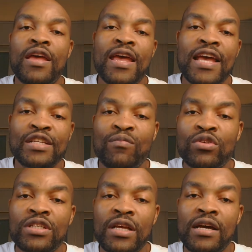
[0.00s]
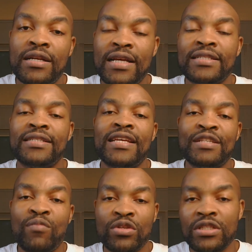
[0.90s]
that's a
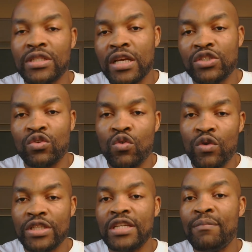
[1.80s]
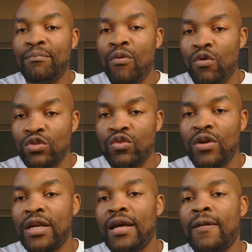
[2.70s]
sporting sanction already imposed
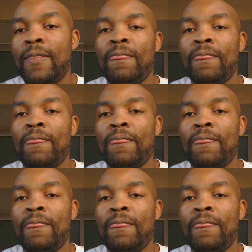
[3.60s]
under